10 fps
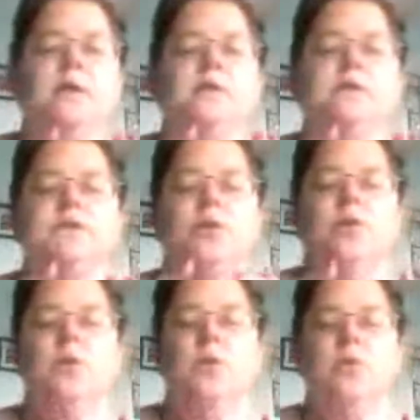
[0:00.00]

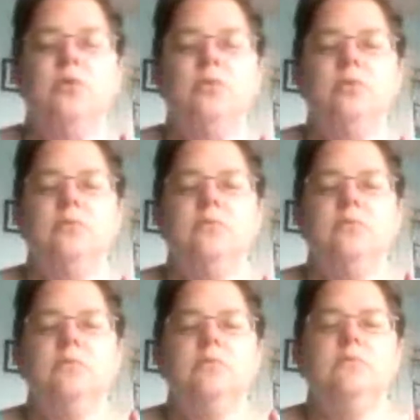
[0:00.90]
So
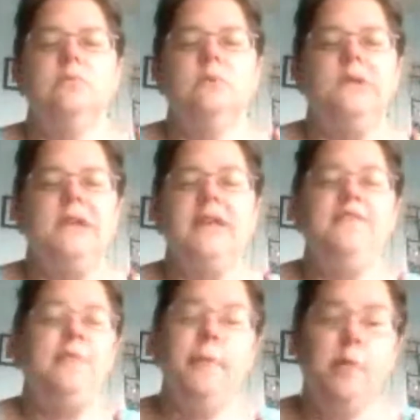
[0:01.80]

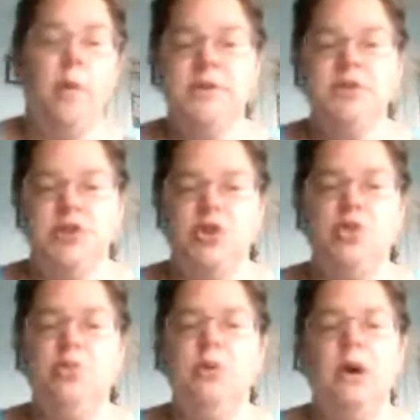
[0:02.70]
if people want
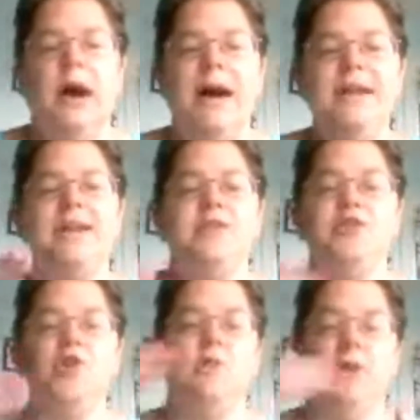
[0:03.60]
to, I can
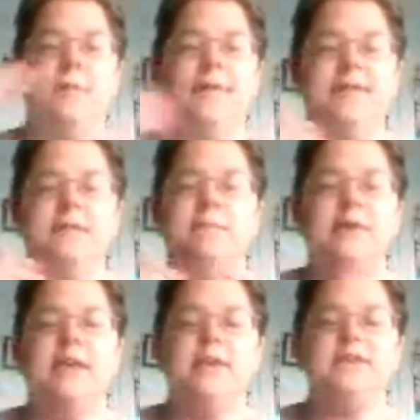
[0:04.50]
go on my sim
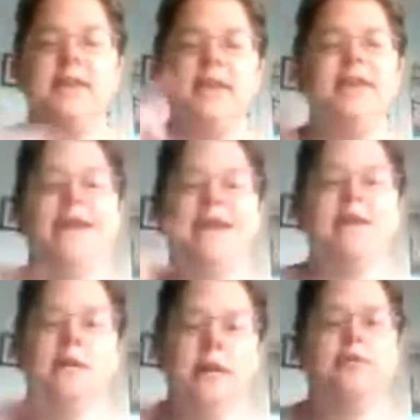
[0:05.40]
booking site and I can
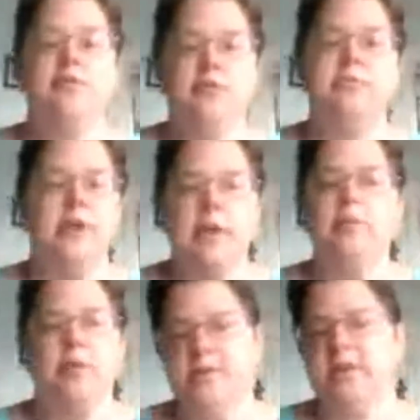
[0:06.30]
click through the booking
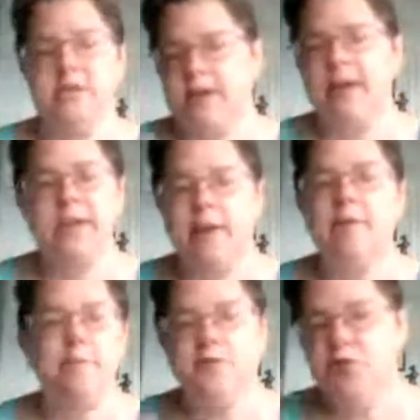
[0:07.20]
process and I can
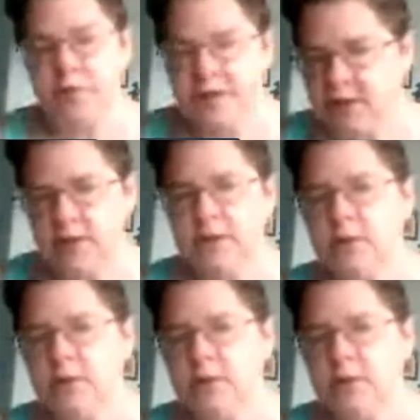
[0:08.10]
help you do it.